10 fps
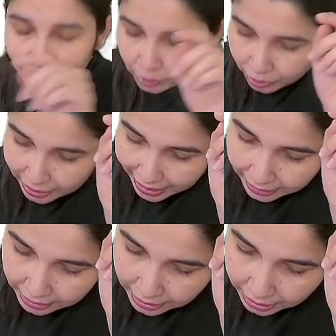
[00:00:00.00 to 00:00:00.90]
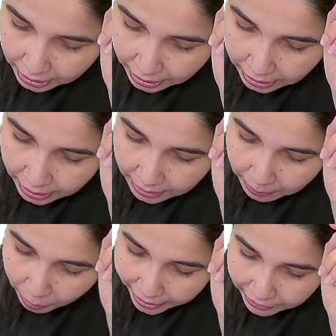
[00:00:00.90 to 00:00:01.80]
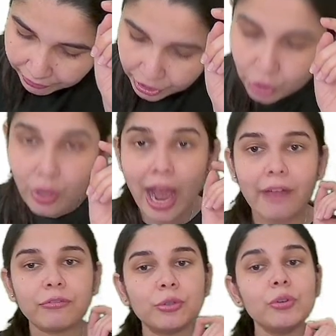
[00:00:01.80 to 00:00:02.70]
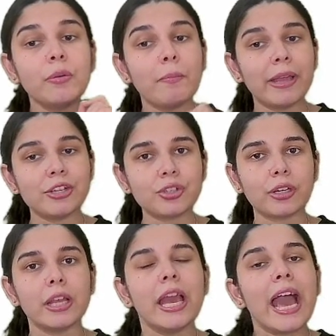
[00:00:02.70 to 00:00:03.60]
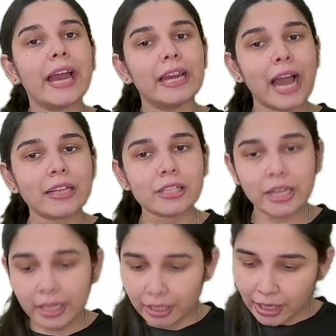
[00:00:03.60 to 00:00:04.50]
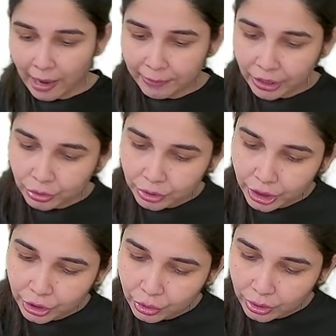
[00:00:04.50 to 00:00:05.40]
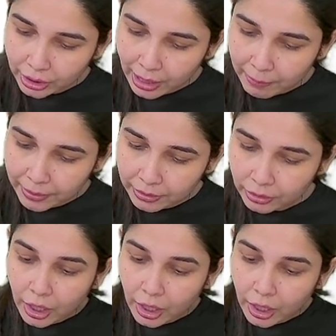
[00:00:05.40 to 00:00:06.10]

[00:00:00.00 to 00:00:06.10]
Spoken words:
So that is the third point which you have to mention. And lastly, coming to the tooth number.